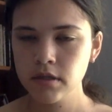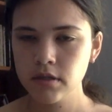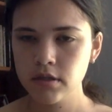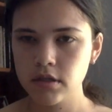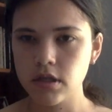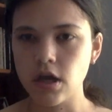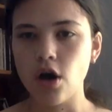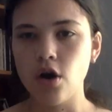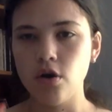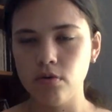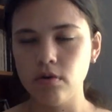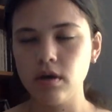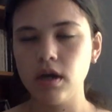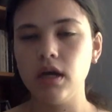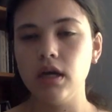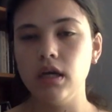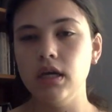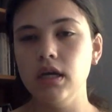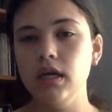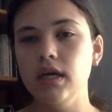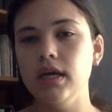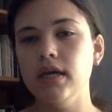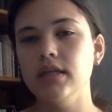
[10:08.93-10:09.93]
So
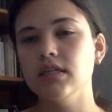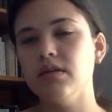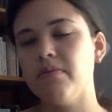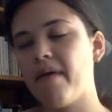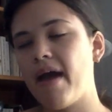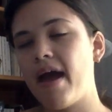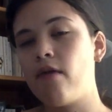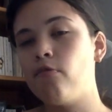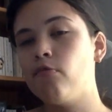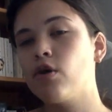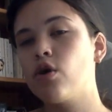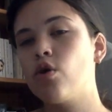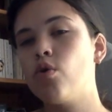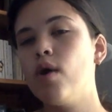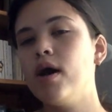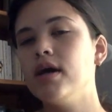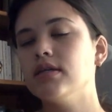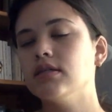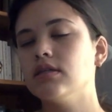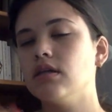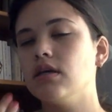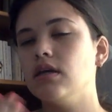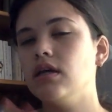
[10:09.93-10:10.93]
he ends up
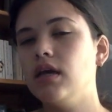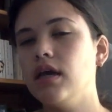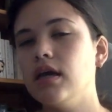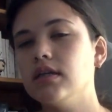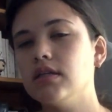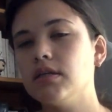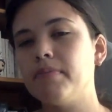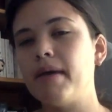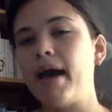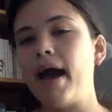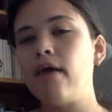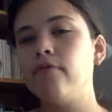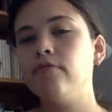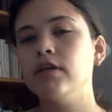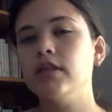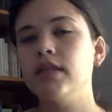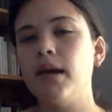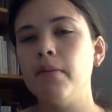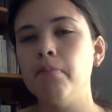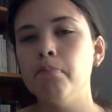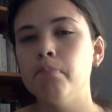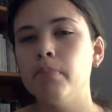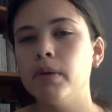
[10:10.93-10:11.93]
having
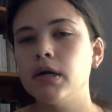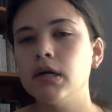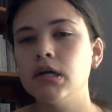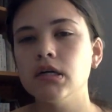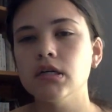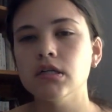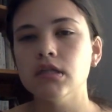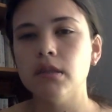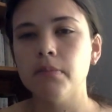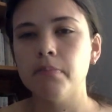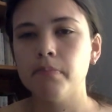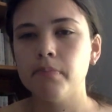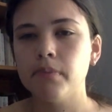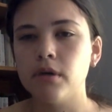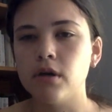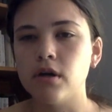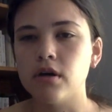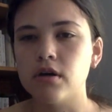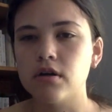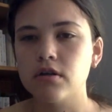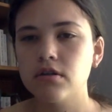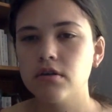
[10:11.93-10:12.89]
them burn the book.